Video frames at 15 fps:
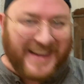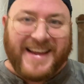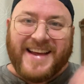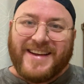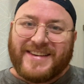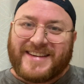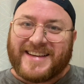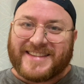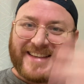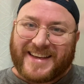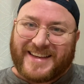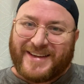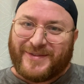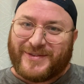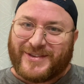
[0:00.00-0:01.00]
Because I
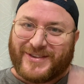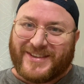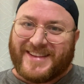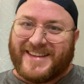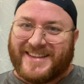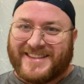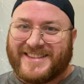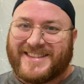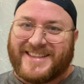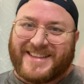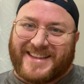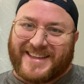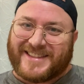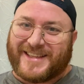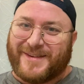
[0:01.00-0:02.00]
keep doing this. She
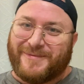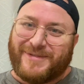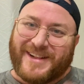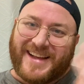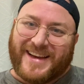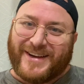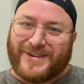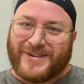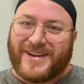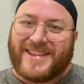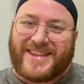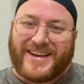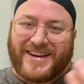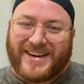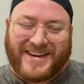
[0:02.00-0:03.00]
thinks I'm playing with
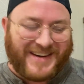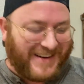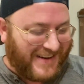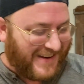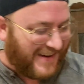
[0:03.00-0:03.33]
her.